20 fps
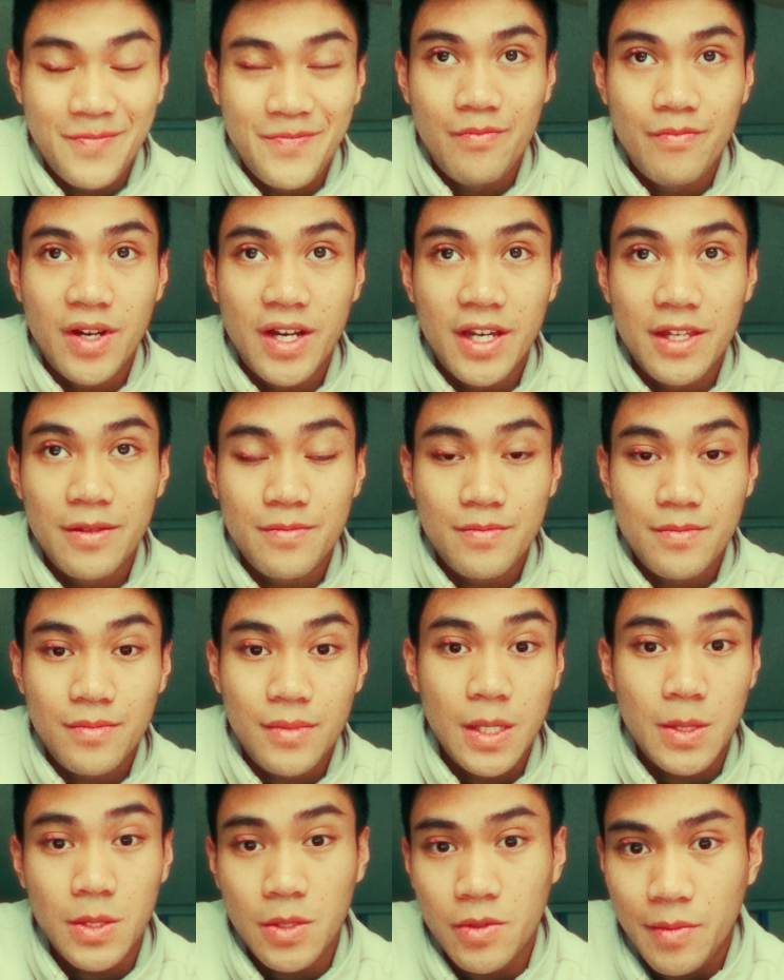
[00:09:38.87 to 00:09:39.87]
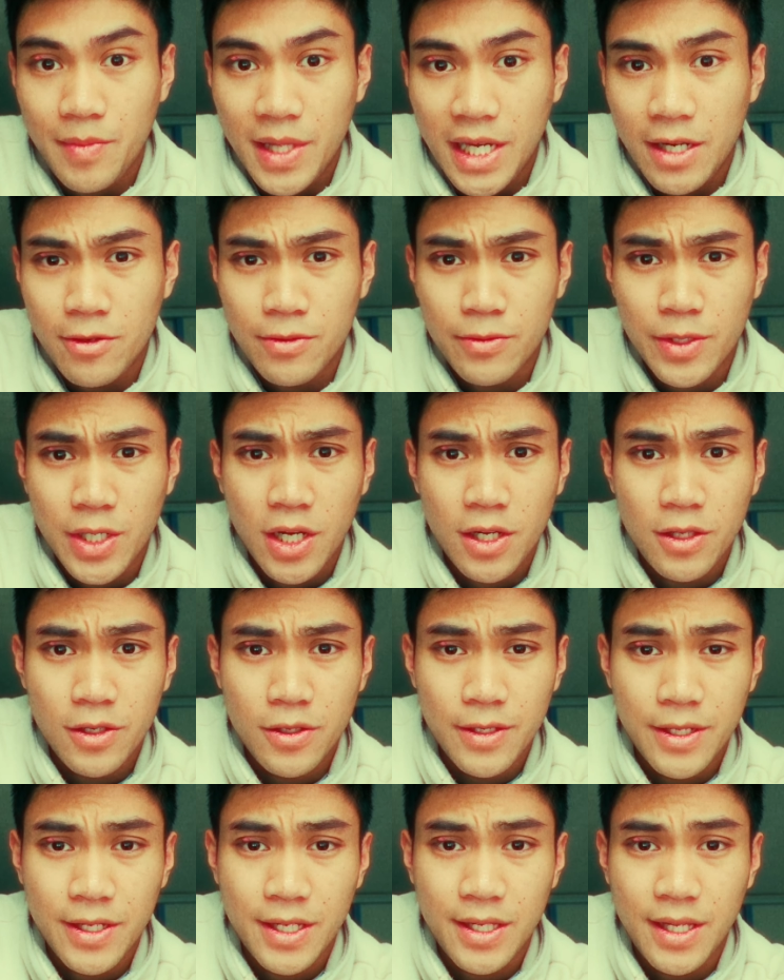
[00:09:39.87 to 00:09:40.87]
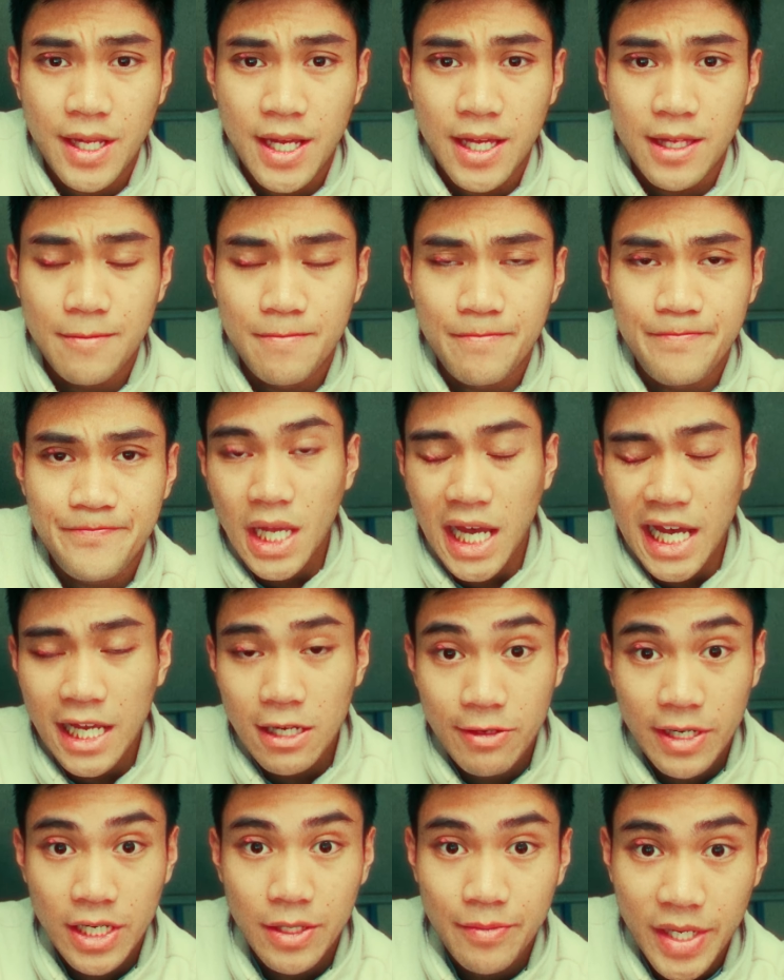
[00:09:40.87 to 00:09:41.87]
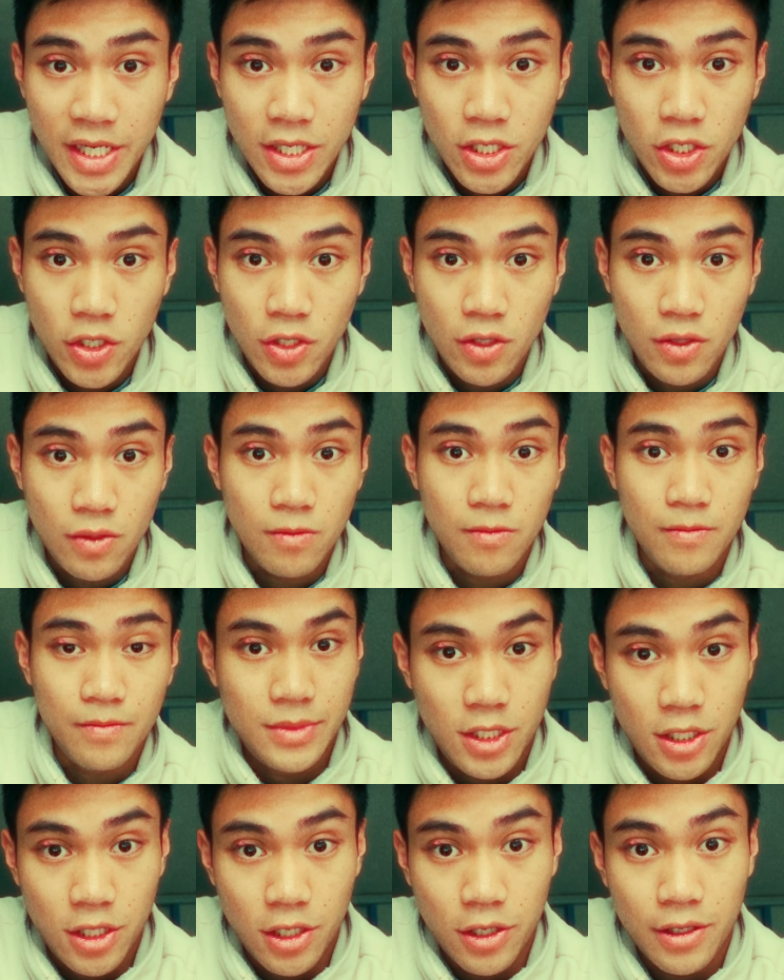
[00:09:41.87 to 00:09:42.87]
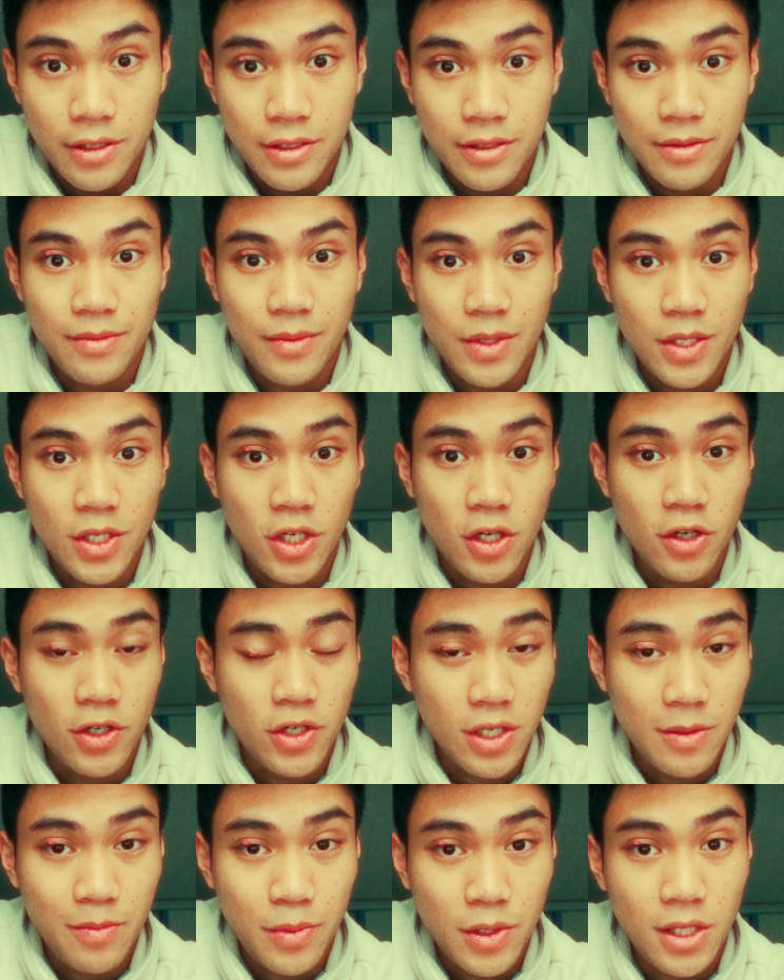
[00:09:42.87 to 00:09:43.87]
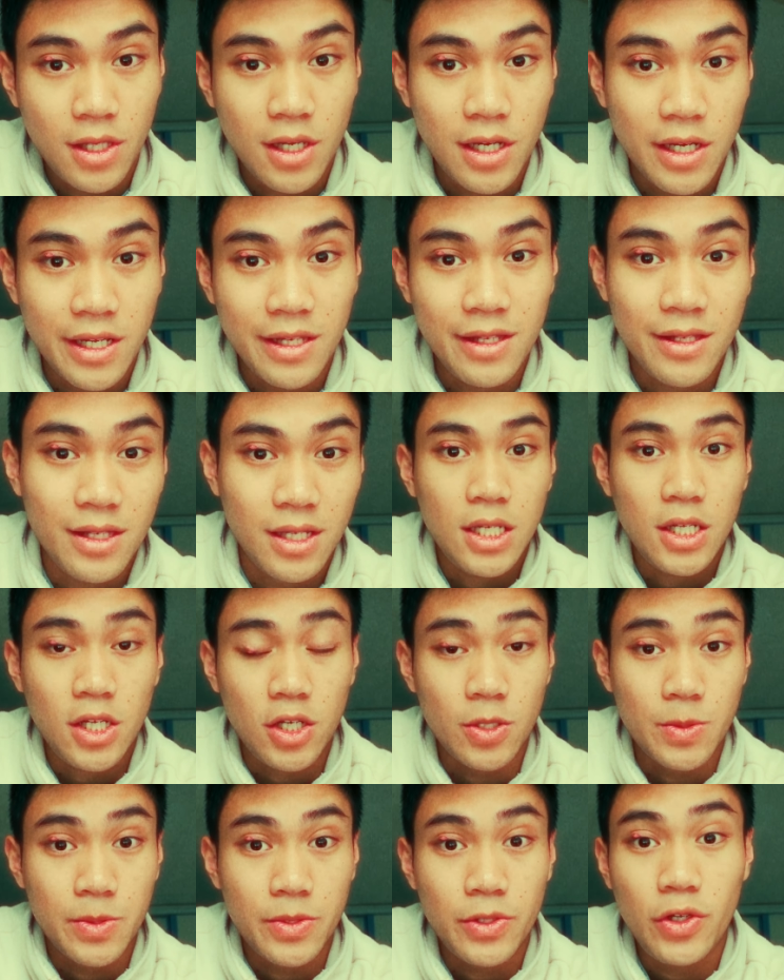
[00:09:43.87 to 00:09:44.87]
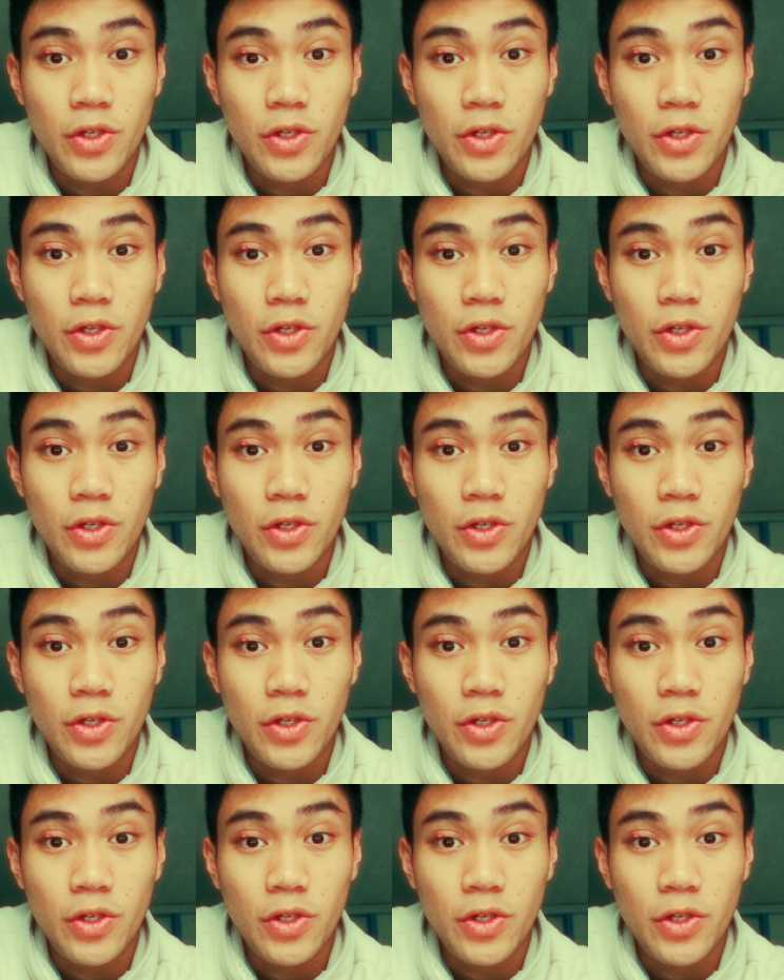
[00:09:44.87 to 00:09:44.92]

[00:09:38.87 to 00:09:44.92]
But if you want to play around with colors, then I recommend you learn, search up online, go for